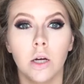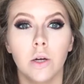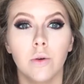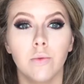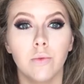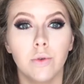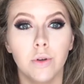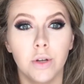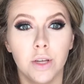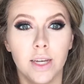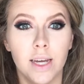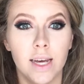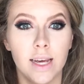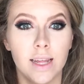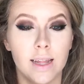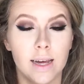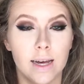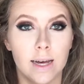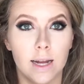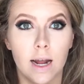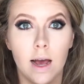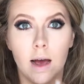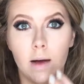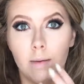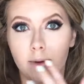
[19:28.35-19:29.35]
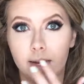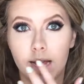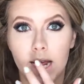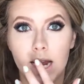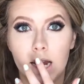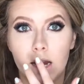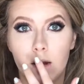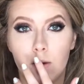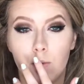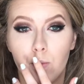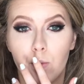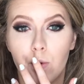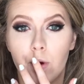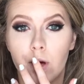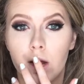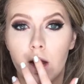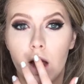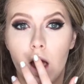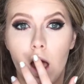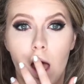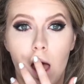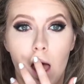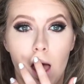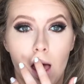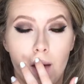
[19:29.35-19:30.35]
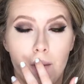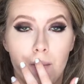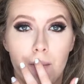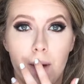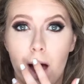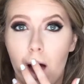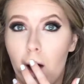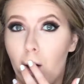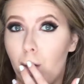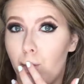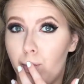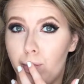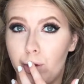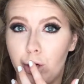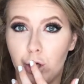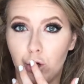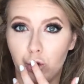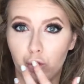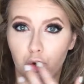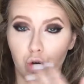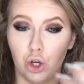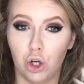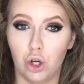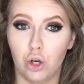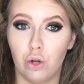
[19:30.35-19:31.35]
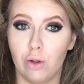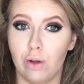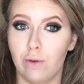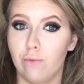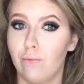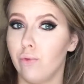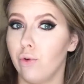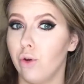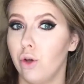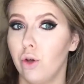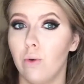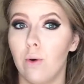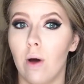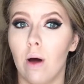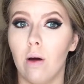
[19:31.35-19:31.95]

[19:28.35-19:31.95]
routine, like an updated one, I'll be sure to do that for you.